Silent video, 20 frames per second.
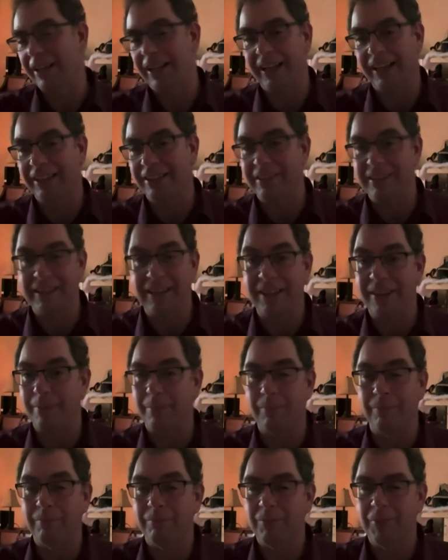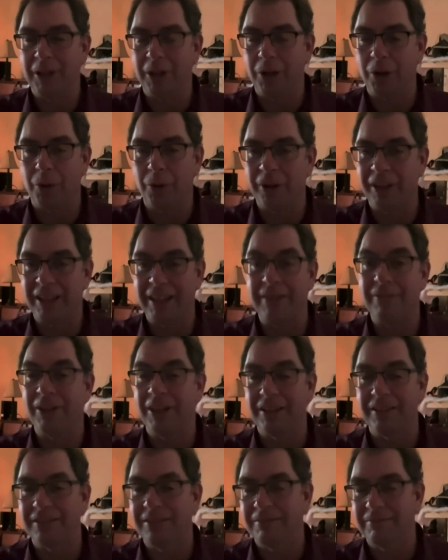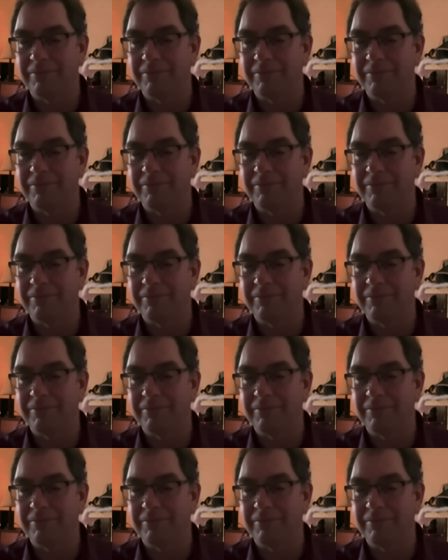I can see them, in the evenings,